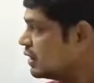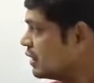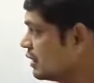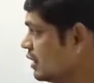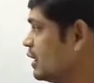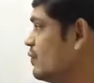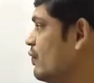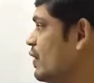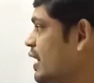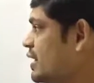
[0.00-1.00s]
the
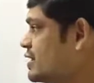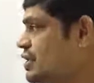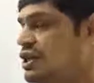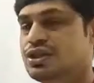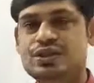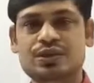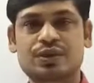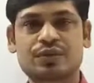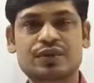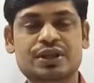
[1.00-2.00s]
weight change
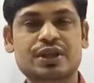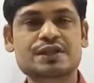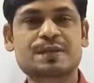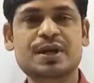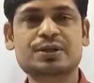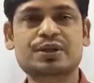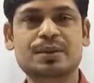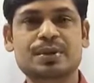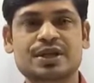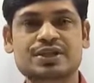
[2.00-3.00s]
with respect to
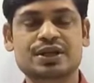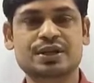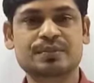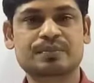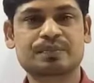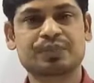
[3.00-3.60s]
temperature